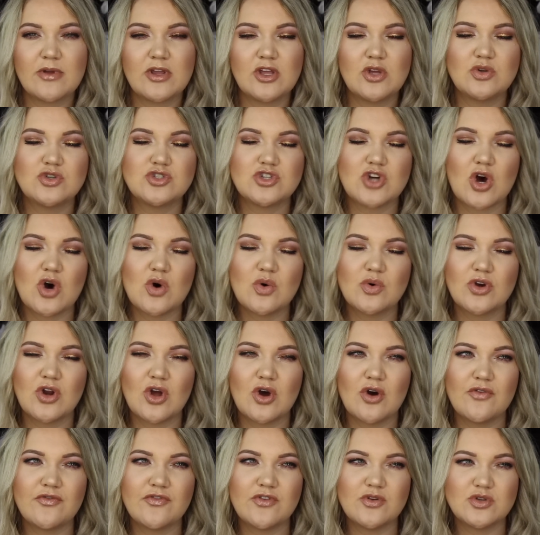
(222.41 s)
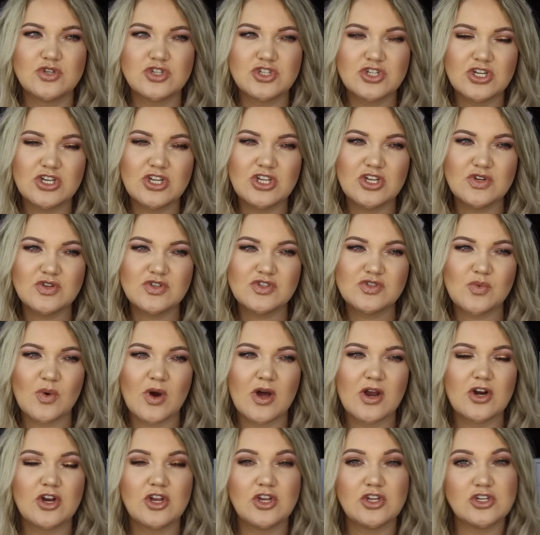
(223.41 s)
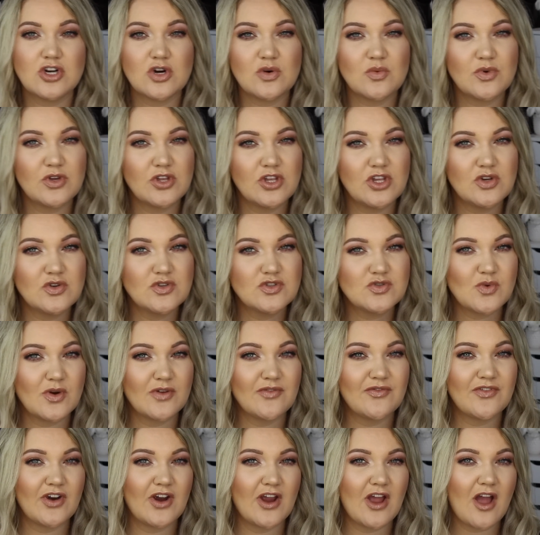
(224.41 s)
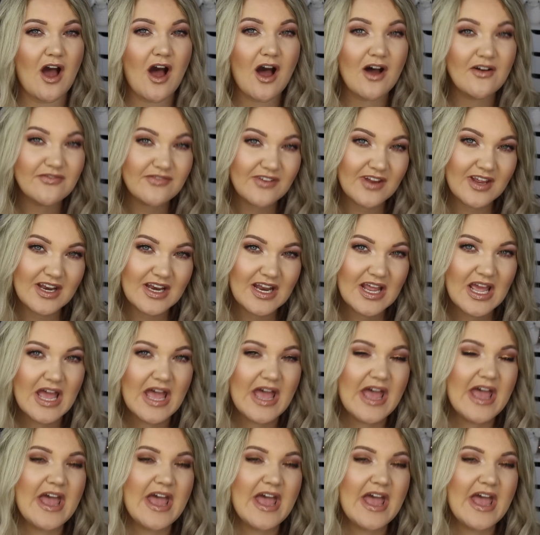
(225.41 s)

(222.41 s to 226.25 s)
you don't know if you should use one, or you don't use one very often,